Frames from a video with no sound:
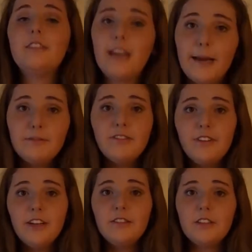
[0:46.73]
Types of
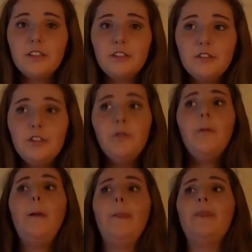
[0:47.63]
videos on YouTube
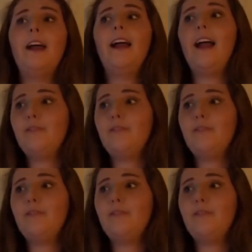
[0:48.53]
that